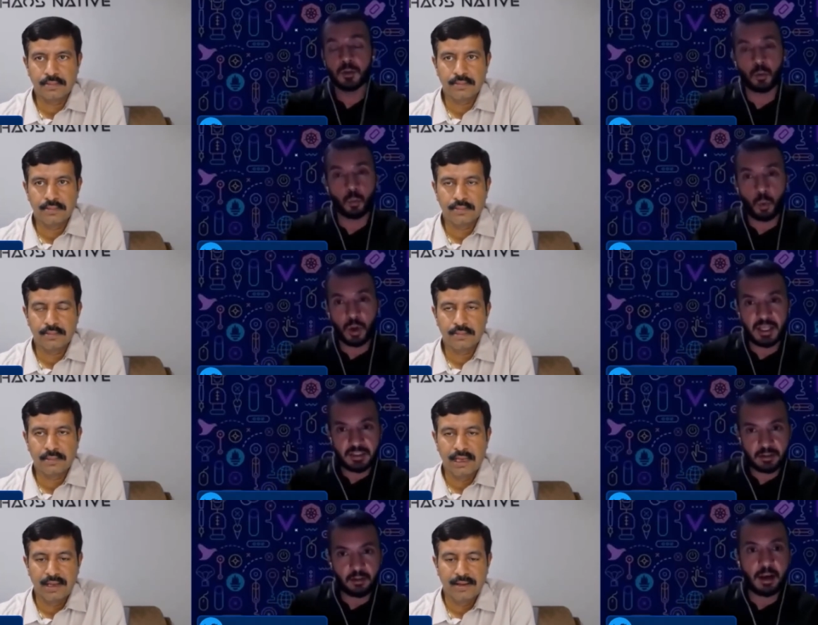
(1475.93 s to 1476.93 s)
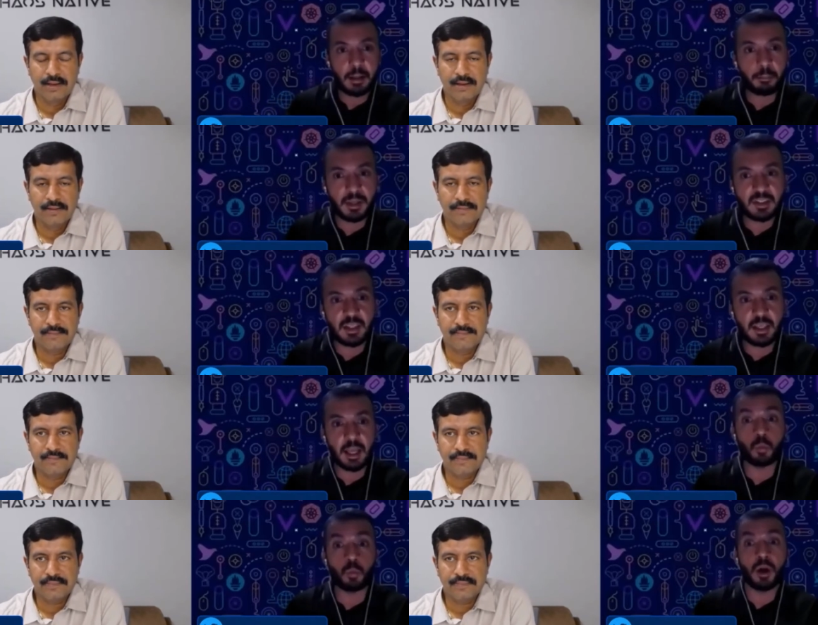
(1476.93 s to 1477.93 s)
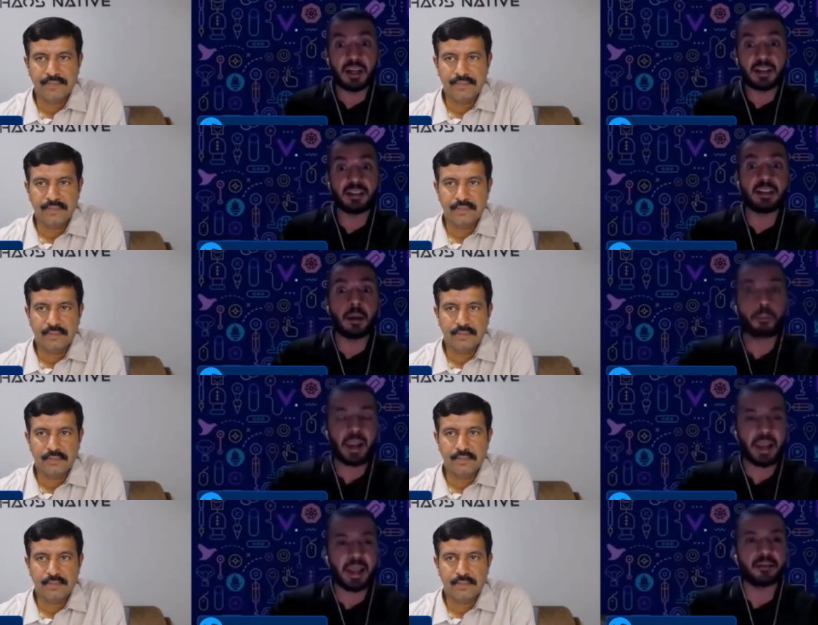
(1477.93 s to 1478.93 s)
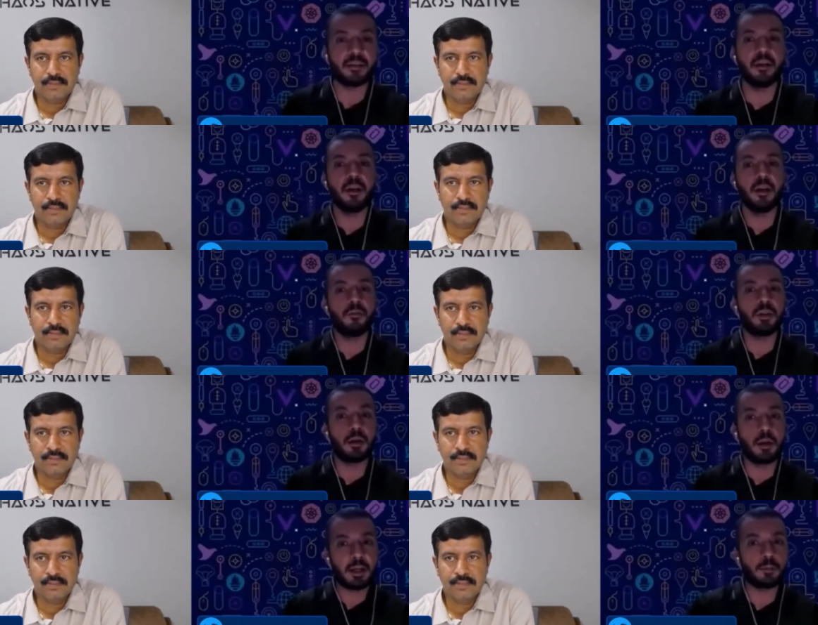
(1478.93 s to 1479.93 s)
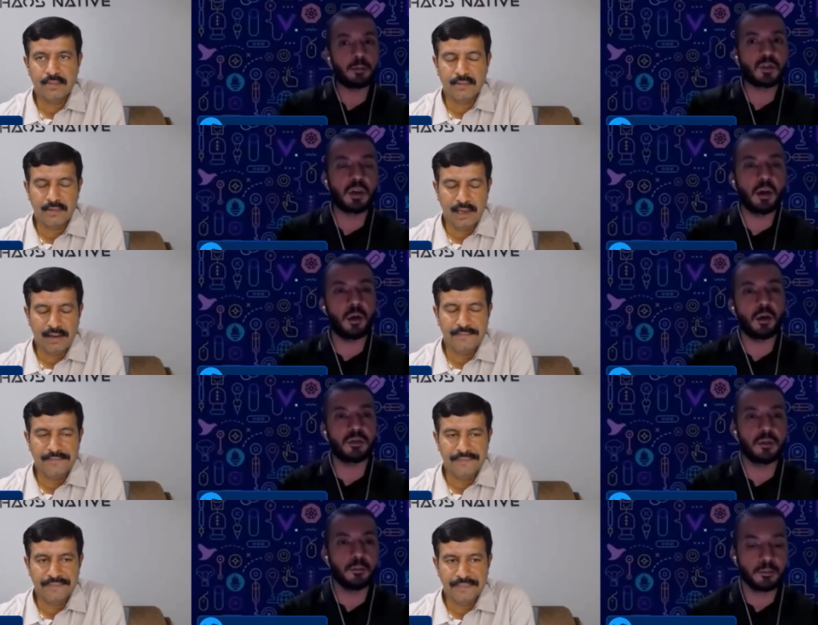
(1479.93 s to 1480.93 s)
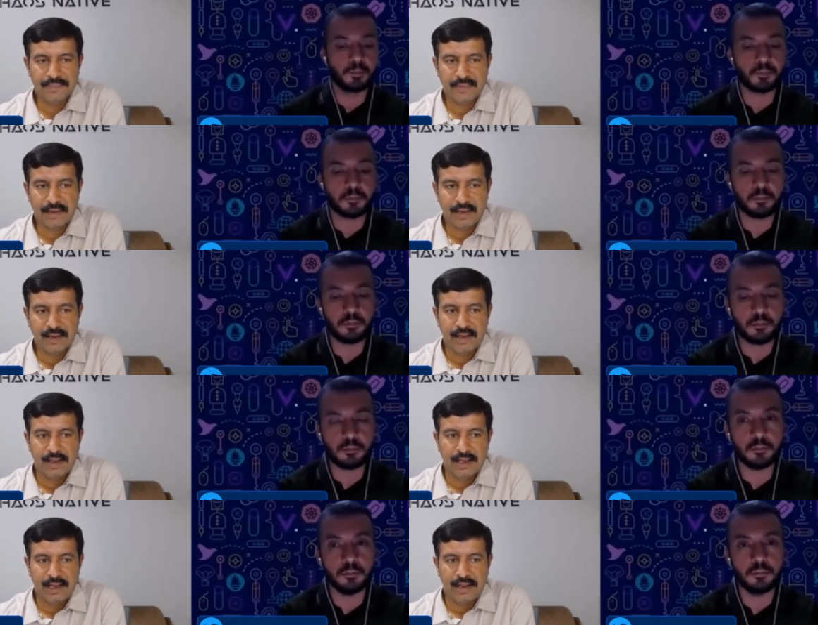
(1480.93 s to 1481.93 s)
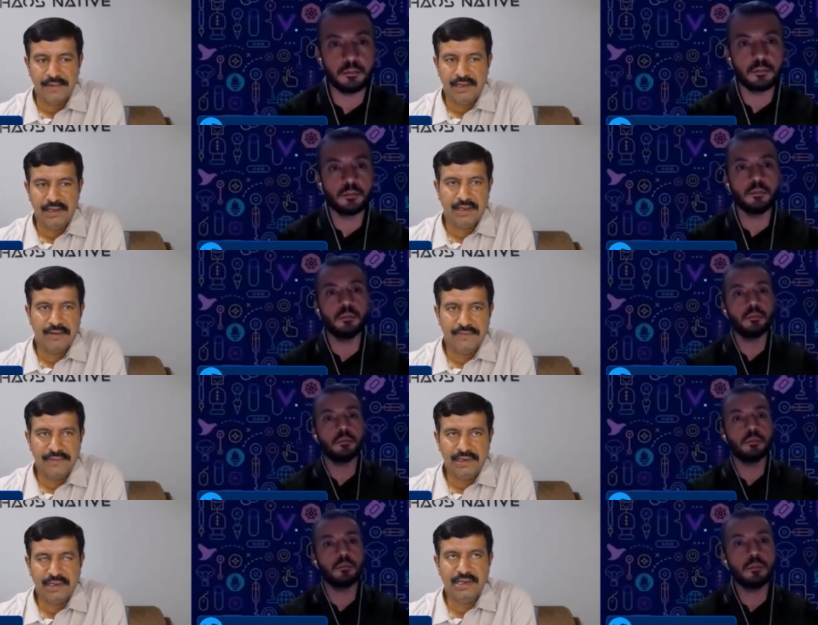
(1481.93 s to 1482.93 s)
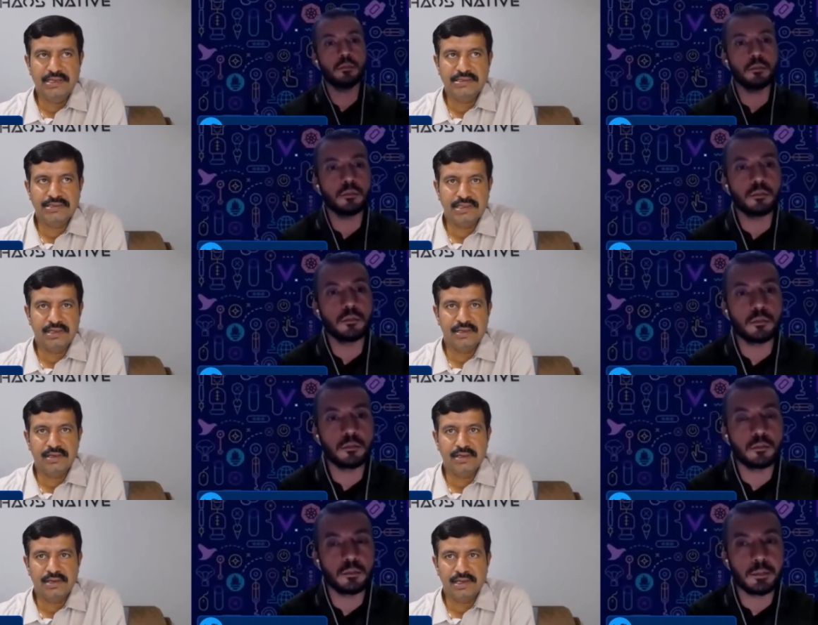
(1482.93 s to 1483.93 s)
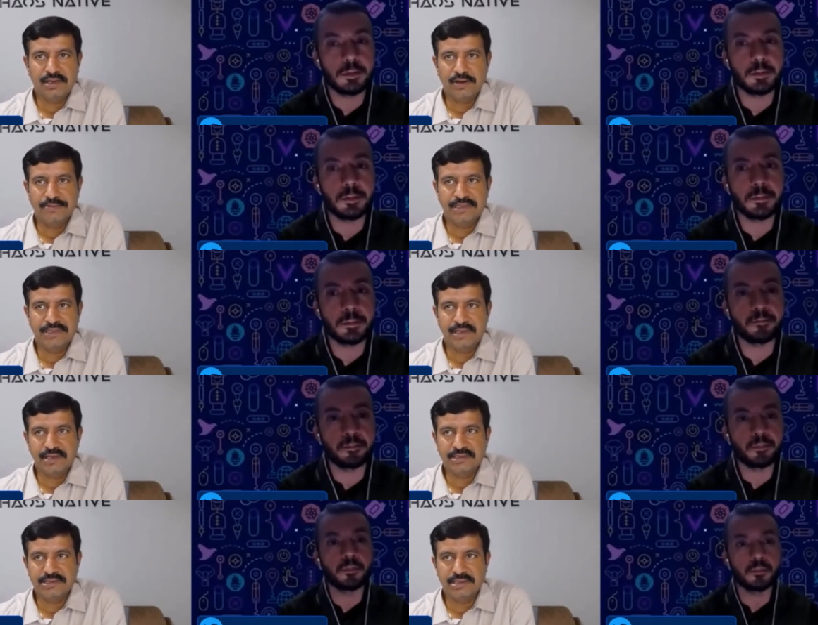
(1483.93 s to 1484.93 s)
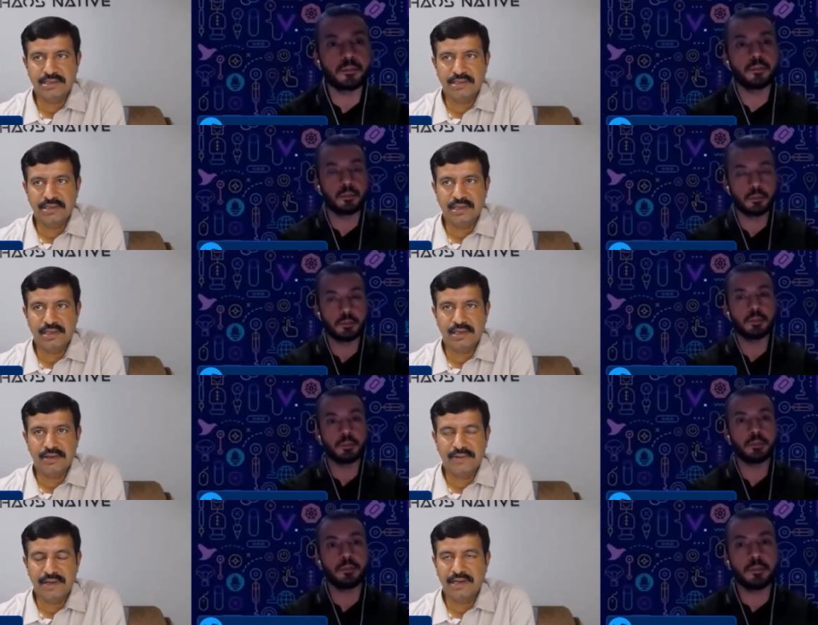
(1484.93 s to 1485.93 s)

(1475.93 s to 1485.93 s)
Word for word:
Speaker 1: So what is currently missing and what is in the plan with the Litmus
Speaker 2: yeah. I mean, uh, we released uh, GitOps integration uh, very